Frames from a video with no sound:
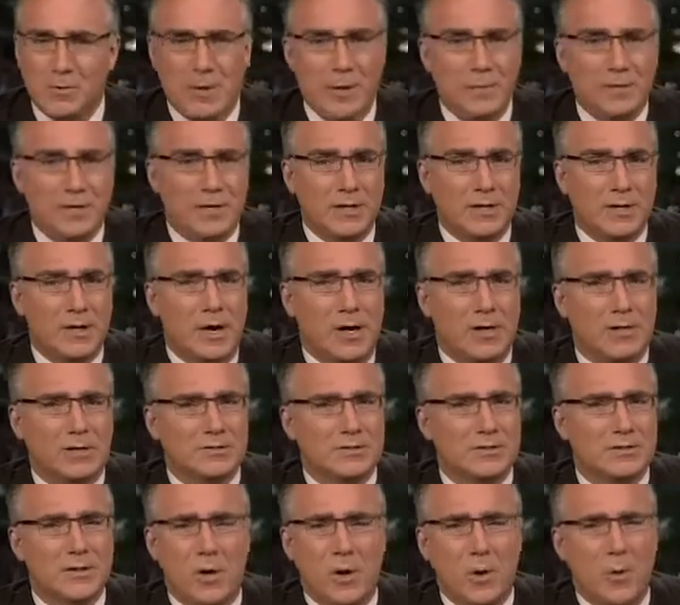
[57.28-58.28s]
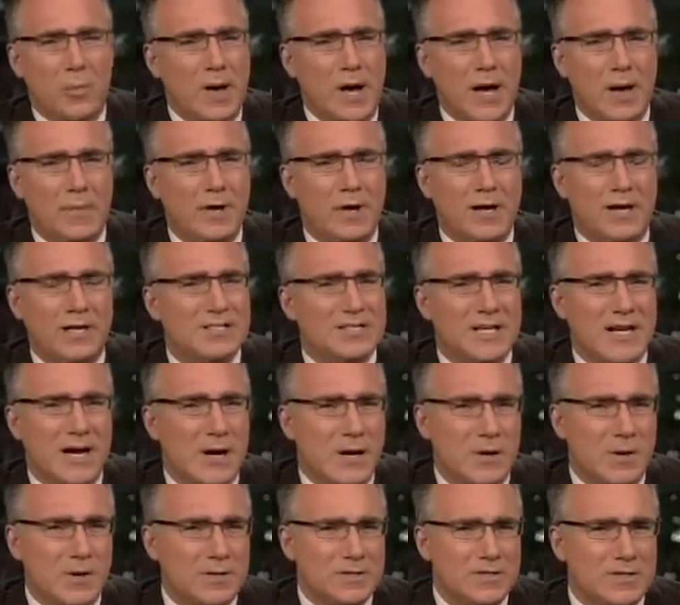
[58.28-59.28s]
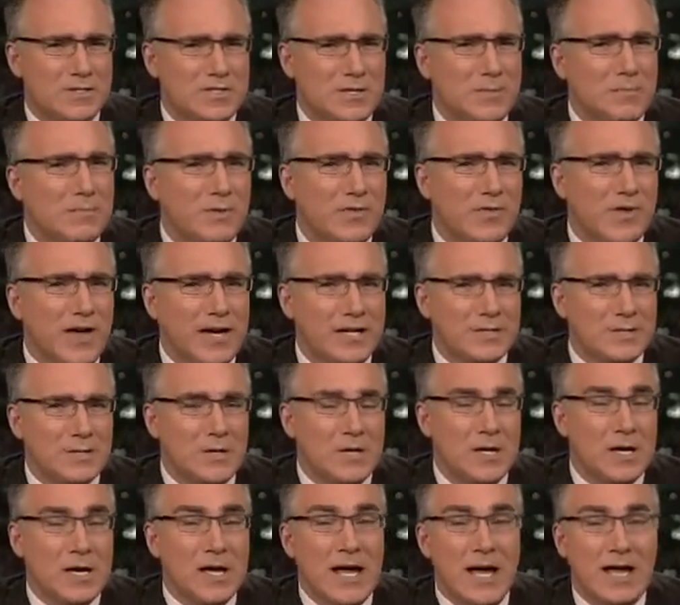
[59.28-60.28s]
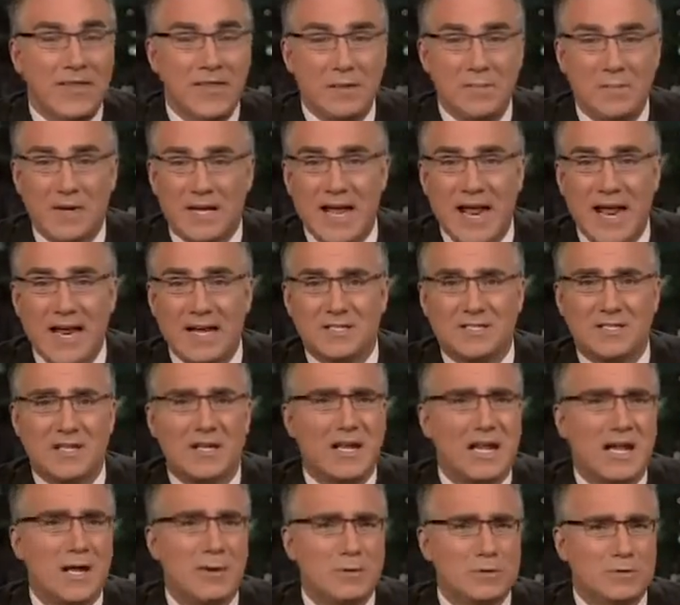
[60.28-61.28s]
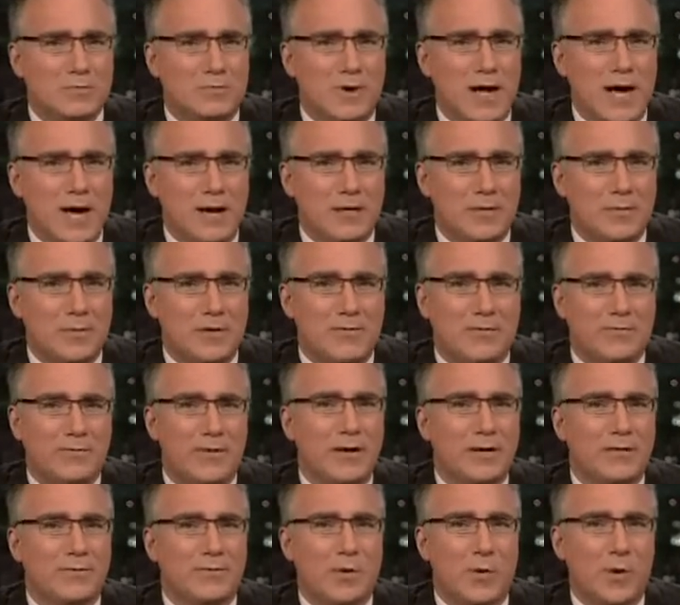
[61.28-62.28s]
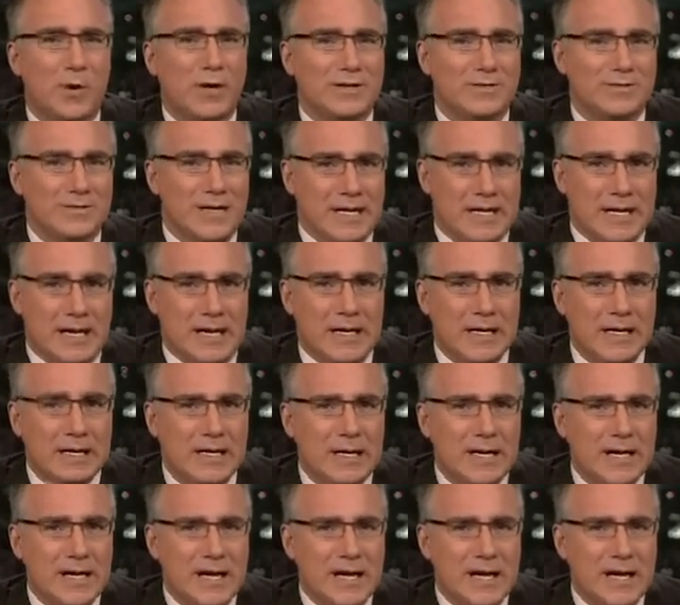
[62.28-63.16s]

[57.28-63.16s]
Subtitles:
The Republican calls Obama a terrorist sympathizer, and then McCain said he was proud to be a friend of Gordon Liddy.